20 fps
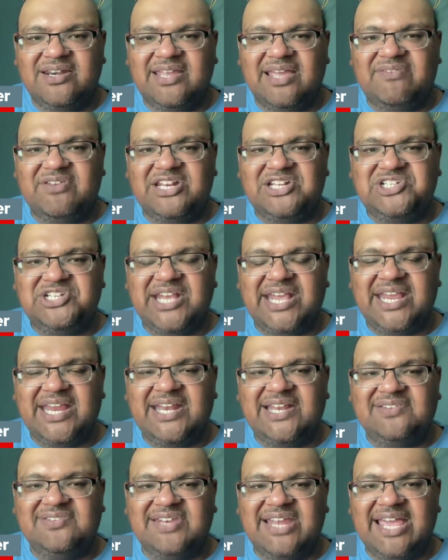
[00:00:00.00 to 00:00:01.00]
Devin
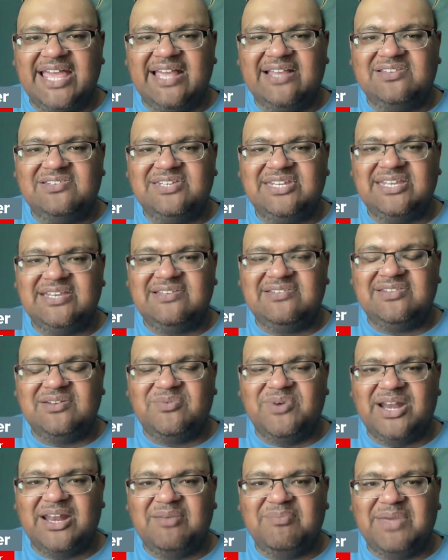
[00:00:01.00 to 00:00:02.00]
Achane is next. He's the
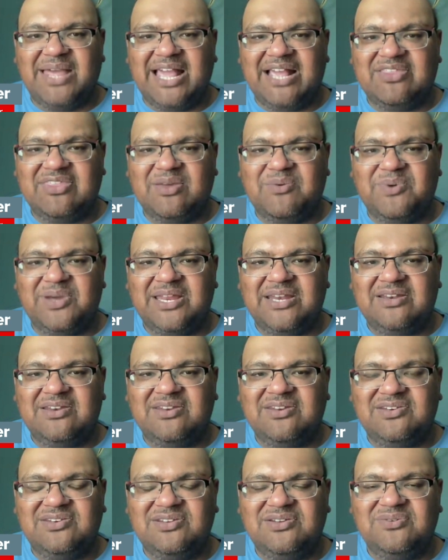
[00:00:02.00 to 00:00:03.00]
running back that went
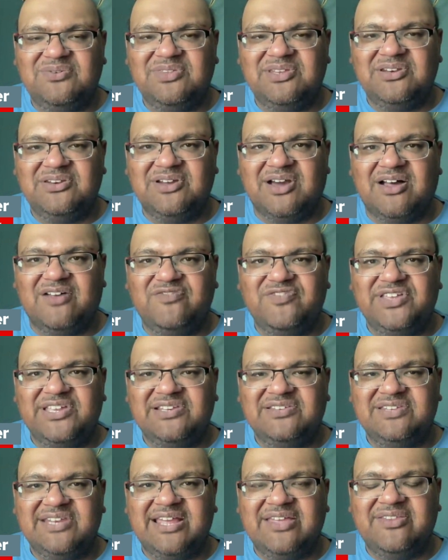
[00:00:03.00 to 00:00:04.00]
to the
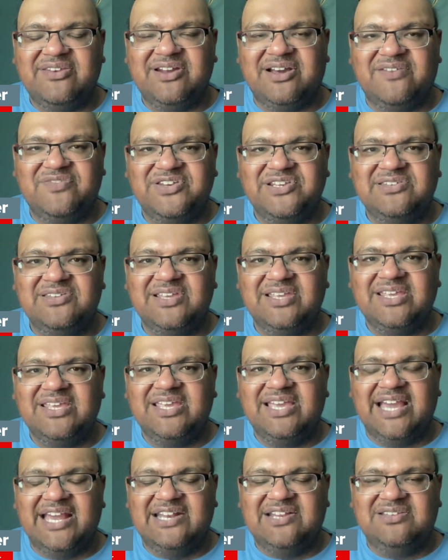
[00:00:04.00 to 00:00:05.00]
Dolphins. Now, the Dolphins,
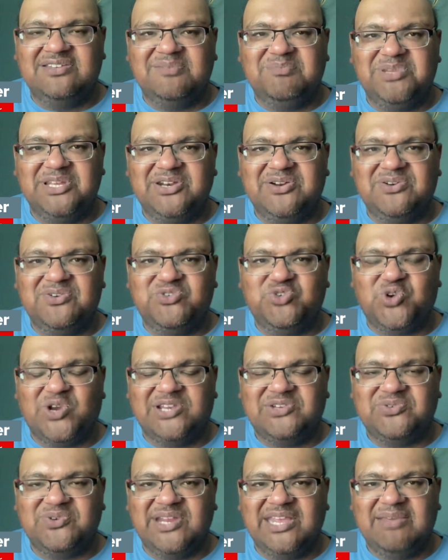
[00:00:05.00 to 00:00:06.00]
I just simply don't
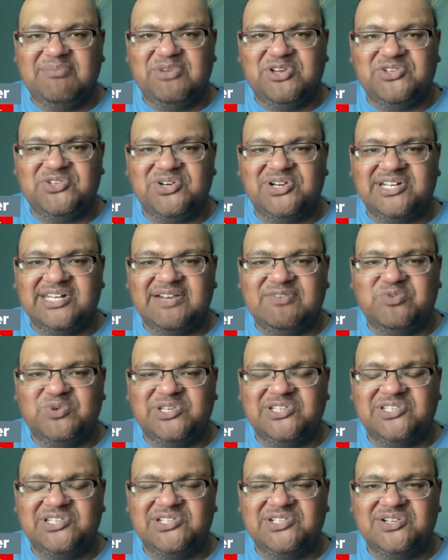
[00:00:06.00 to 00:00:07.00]
trust Raheem Mostert, Jeff
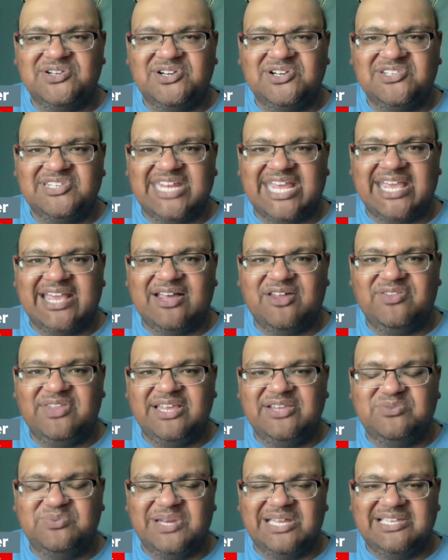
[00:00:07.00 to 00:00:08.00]
Wilson Jr. stay
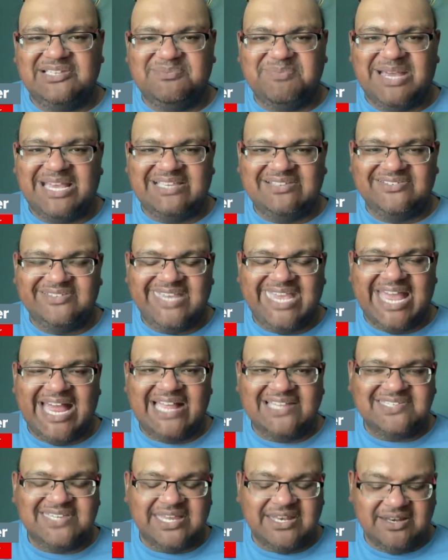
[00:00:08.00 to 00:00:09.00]
healthy, as well as Myles
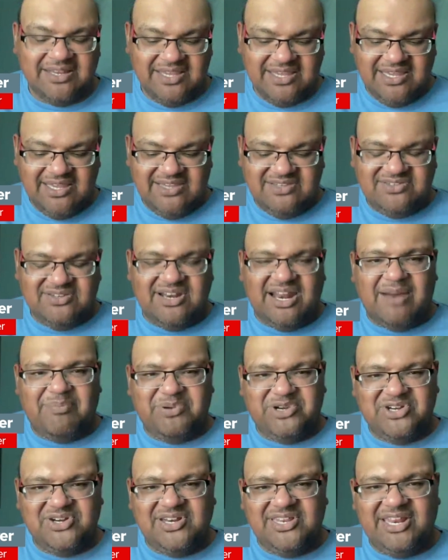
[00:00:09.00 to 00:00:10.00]
Gaskin. So an
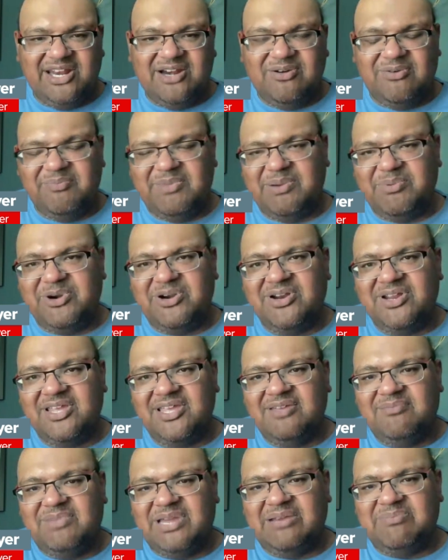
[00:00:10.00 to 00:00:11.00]
opportunity there. Remember,
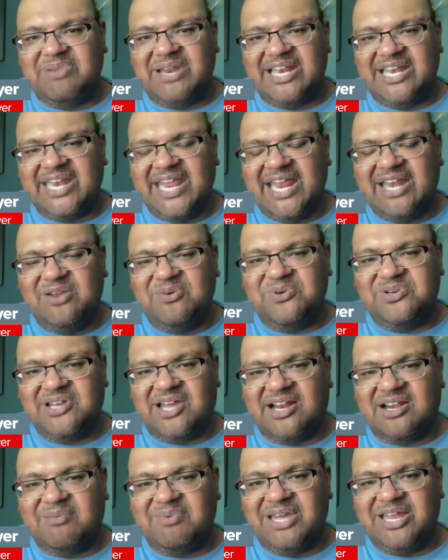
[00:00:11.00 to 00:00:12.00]
like Big Danny
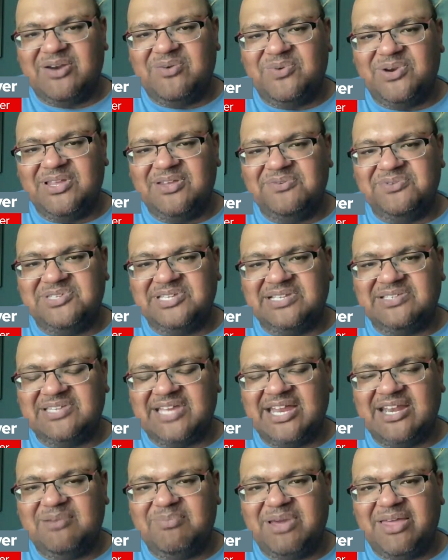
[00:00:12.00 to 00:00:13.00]
talked about it, really was
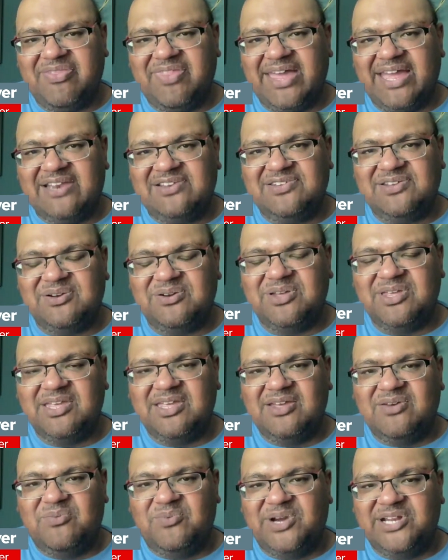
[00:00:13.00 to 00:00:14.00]
excited about that. So
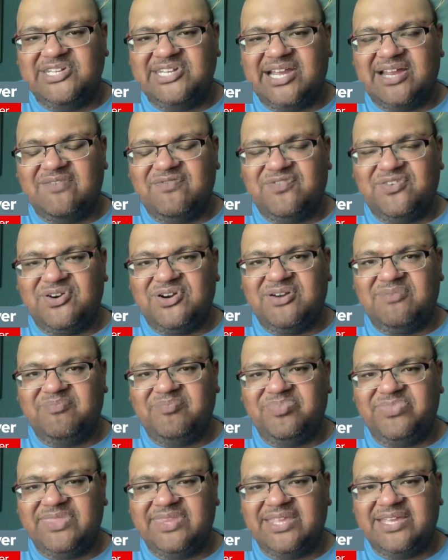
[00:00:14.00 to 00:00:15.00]
watch out for
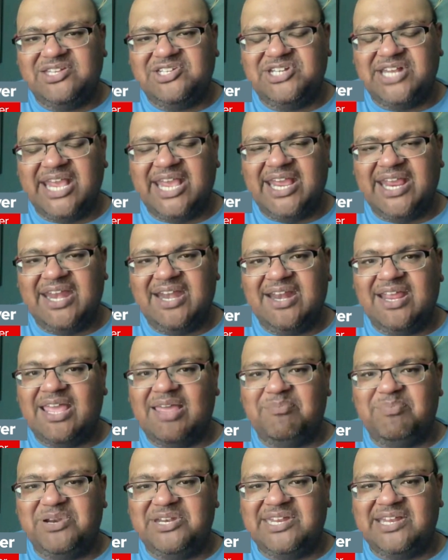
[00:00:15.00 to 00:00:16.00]
Achane
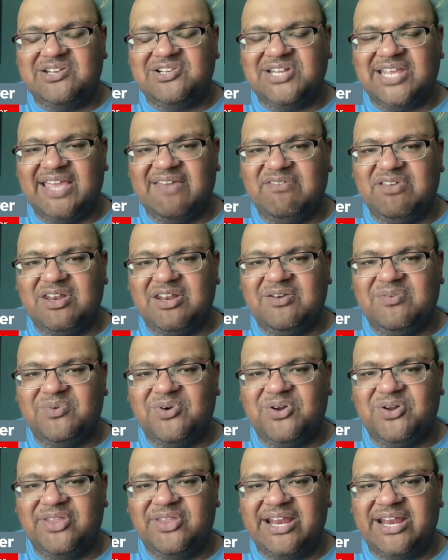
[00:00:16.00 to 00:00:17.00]
potentially having a
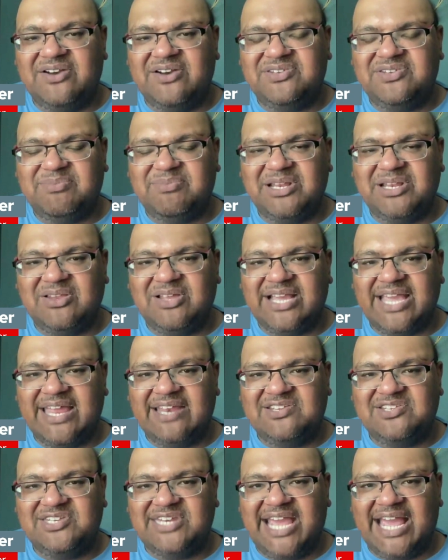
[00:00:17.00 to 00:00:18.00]
role there, something to look
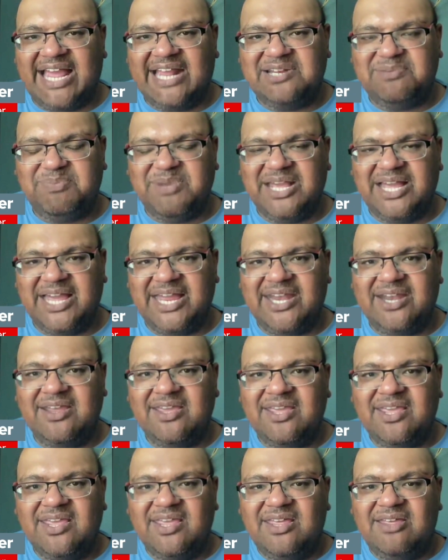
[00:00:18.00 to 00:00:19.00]
at, stash behind
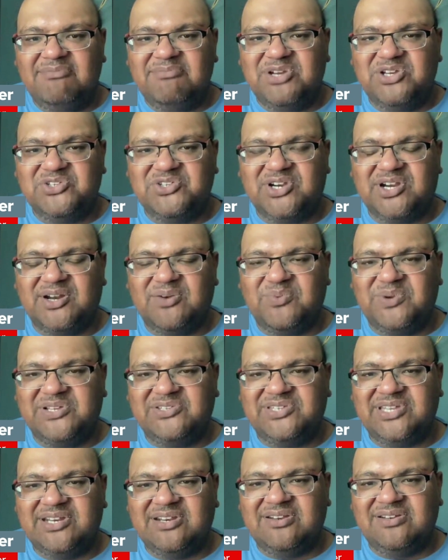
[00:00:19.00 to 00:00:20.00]
Mostert and
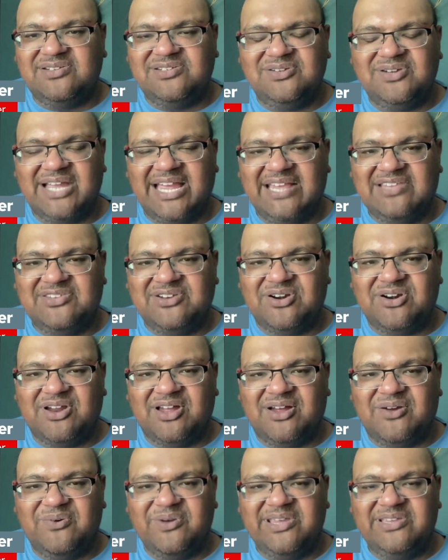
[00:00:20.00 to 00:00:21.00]
Wilson, two guys that
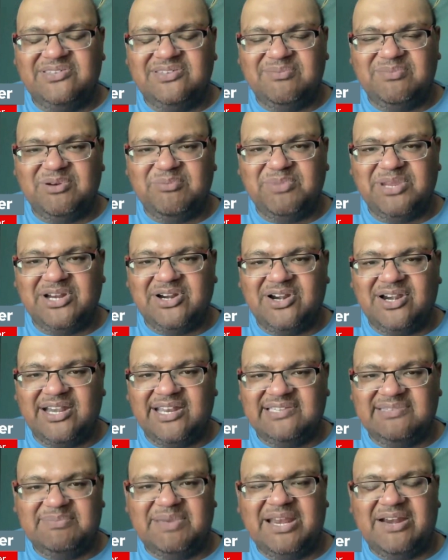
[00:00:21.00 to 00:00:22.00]
are always seeming to be hurt.
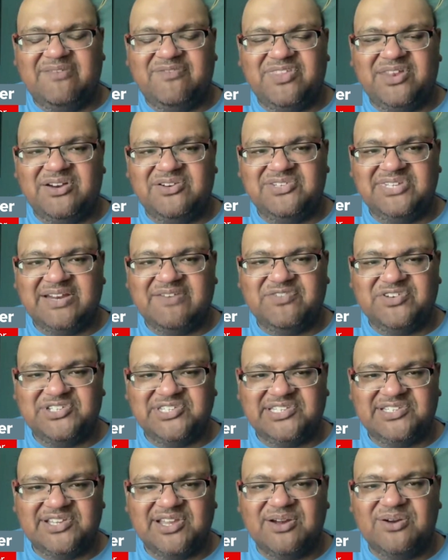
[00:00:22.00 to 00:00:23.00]
Doesn't matter if they're San
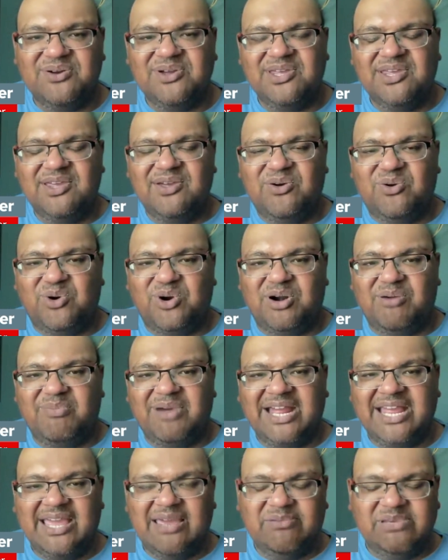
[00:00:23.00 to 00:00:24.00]
Francisco or
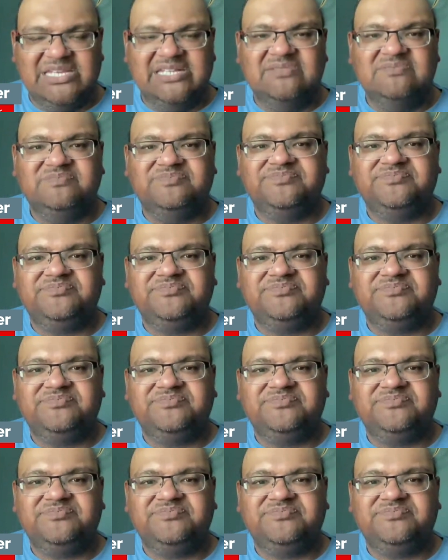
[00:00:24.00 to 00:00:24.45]
Miami.